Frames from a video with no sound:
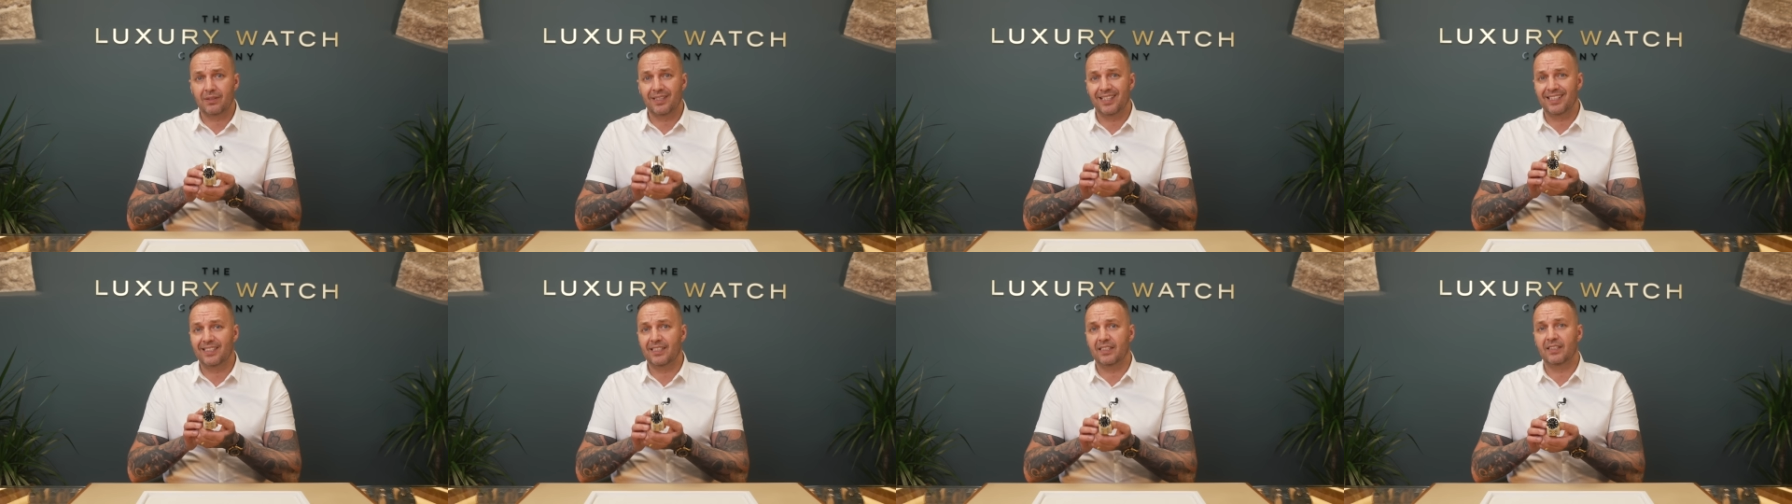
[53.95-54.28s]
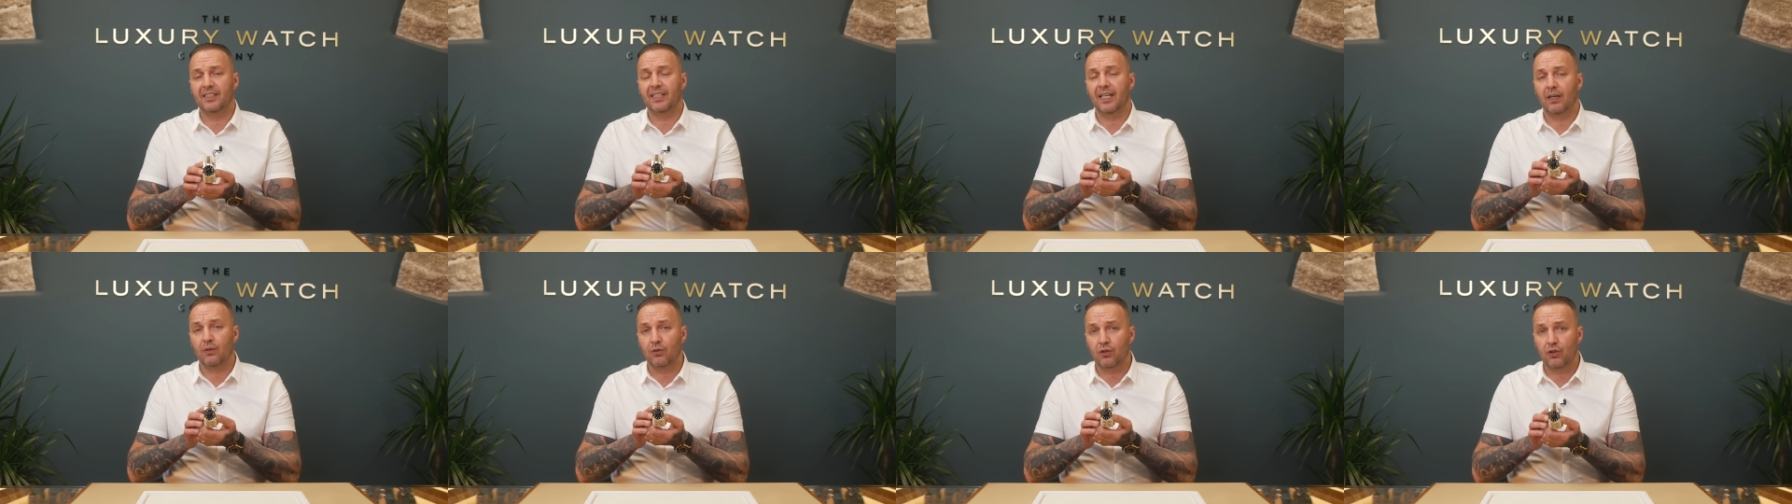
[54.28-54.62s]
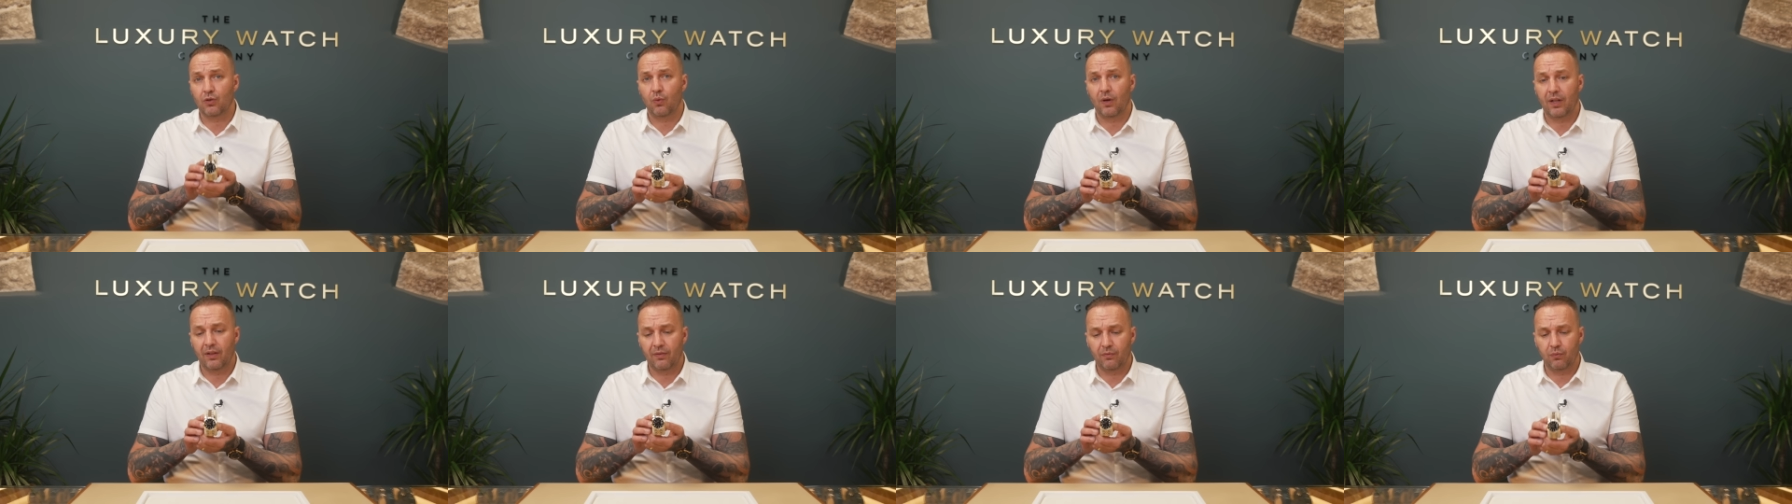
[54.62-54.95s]
This is now
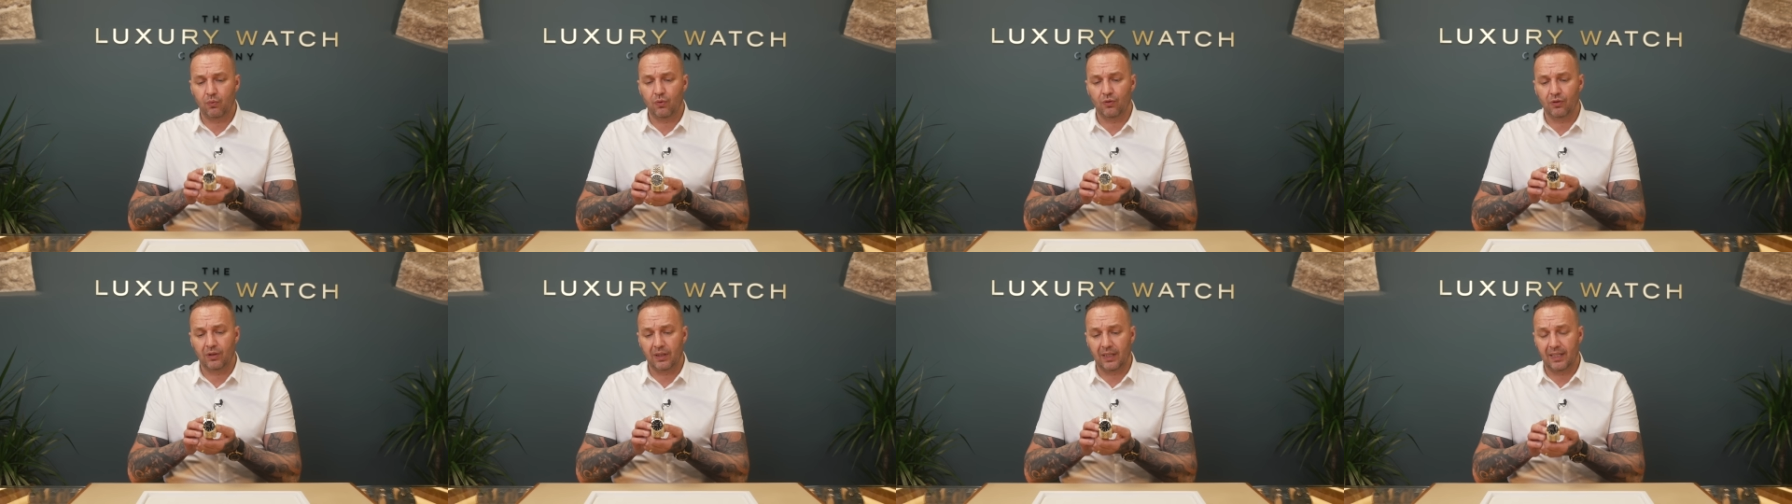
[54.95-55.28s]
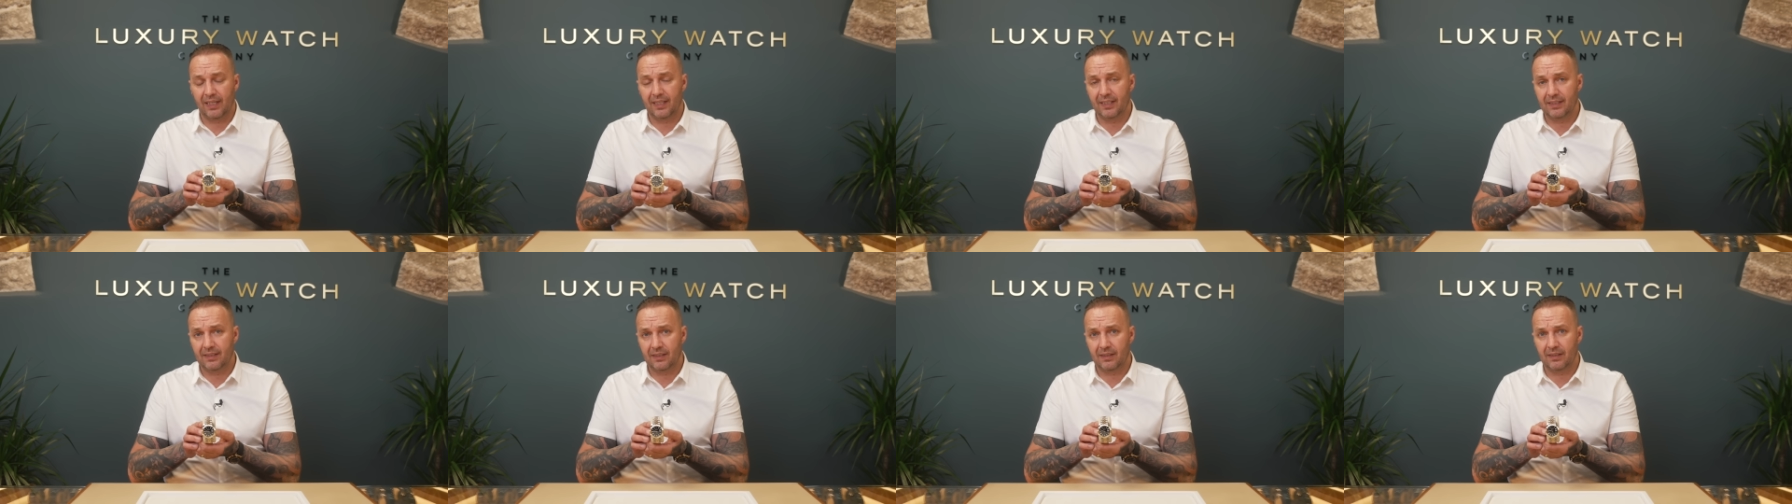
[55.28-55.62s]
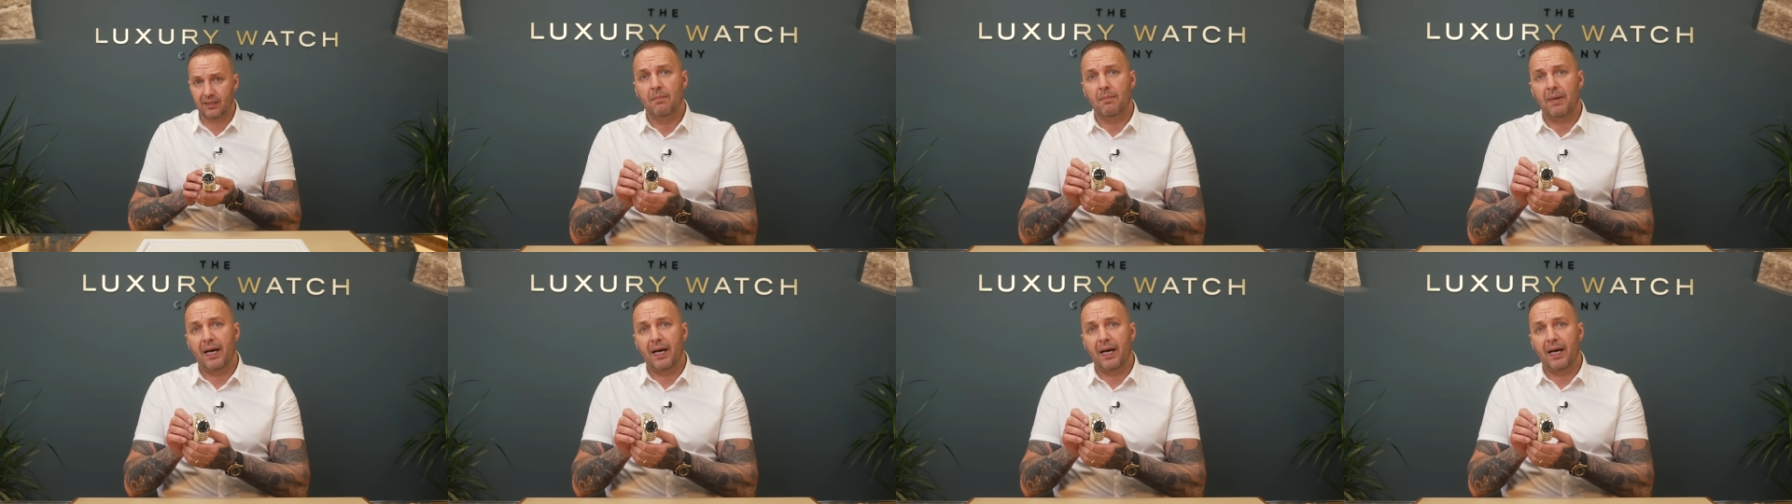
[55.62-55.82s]
12-1 list.